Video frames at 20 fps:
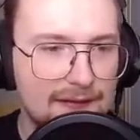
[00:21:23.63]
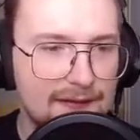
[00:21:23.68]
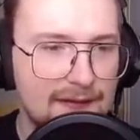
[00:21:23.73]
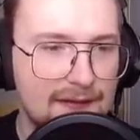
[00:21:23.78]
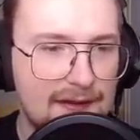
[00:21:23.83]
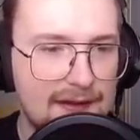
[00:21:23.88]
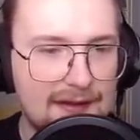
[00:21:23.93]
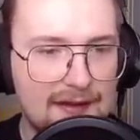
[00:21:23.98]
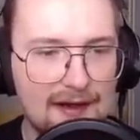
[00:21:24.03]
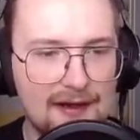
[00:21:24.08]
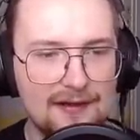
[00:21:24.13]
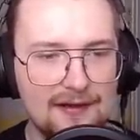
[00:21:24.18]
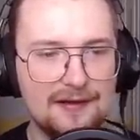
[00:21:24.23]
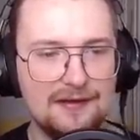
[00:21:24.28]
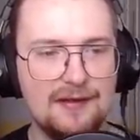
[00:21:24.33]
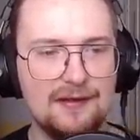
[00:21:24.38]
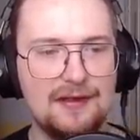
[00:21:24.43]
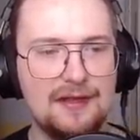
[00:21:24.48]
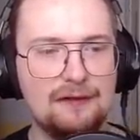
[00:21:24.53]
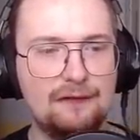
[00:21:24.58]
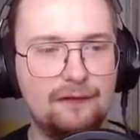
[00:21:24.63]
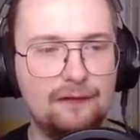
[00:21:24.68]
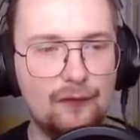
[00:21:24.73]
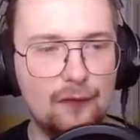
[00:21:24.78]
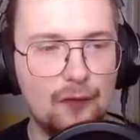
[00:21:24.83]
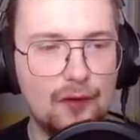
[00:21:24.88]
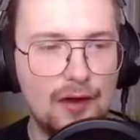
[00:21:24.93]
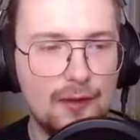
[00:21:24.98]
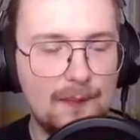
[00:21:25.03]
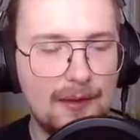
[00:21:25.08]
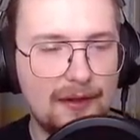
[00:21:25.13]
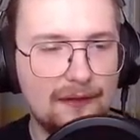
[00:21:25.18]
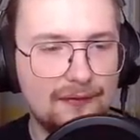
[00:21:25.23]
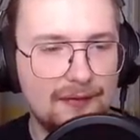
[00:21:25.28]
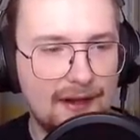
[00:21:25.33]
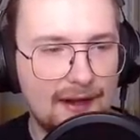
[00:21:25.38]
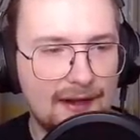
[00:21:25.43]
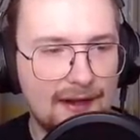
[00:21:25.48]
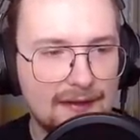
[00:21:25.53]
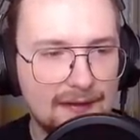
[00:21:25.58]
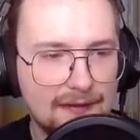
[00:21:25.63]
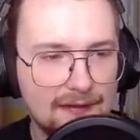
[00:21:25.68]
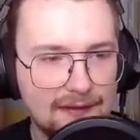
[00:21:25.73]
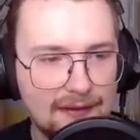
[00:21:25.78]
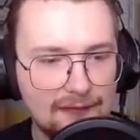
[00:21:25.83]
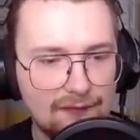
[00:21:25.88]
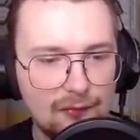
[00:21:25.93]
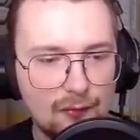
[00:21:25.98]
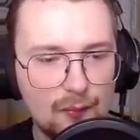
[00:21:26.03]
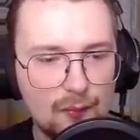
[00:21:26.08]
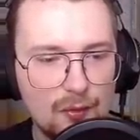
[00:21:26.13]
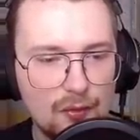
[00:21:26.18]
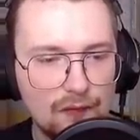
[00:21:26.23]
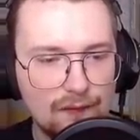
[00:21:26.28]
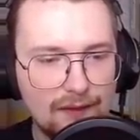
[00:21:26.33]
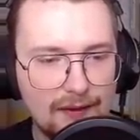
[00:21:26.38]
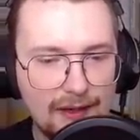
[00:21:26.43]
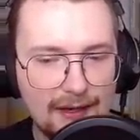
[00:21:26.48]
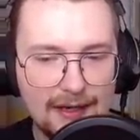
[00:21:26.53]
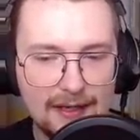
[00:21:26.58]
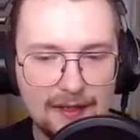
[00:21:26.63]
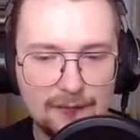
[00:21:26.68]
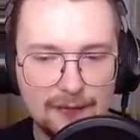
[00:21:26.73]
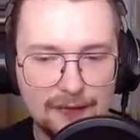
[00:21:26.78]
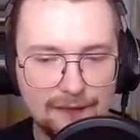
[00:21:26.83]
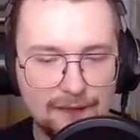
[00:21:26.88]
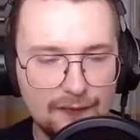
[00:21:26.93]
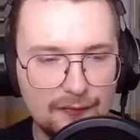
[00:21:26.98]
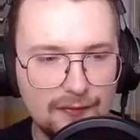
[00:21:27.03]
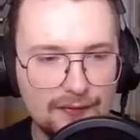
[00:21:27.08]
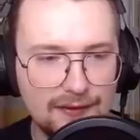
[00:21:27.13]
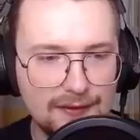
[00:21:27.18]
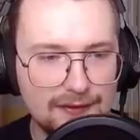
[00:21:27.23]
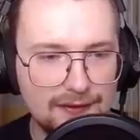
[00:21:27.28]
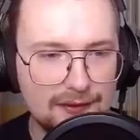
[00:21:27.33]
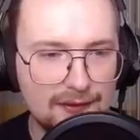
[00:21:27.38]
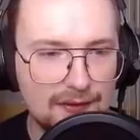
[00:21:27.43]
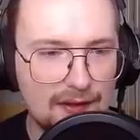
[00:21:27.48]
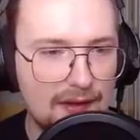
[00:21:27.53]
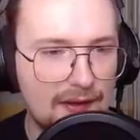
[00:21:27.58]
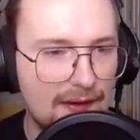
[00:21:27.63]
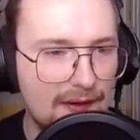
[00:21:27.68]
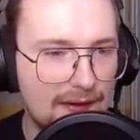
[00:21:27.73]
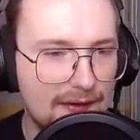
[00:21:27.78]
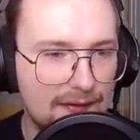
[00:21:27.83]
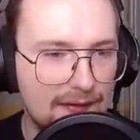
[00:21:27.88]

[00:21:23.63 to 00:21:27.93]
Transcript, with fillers: Like, I like that they thought about that. They removed the helmet for this uh,